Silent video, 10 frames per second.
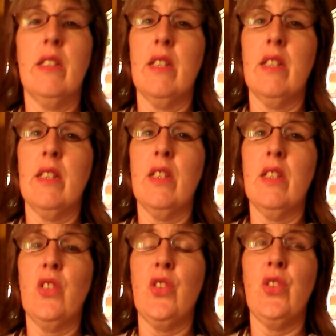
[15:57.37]
It's like
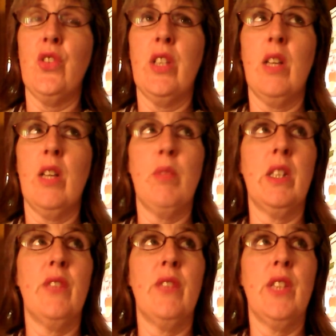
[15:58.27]
6:30. I'll be
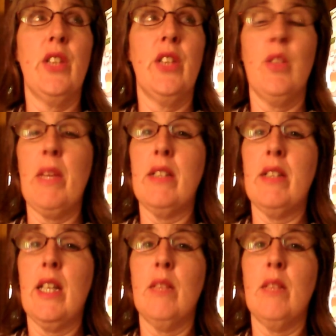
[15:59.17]
leaving here in about
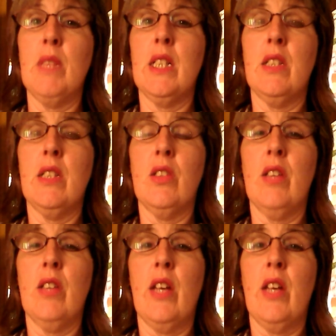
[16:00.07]
10 minutes to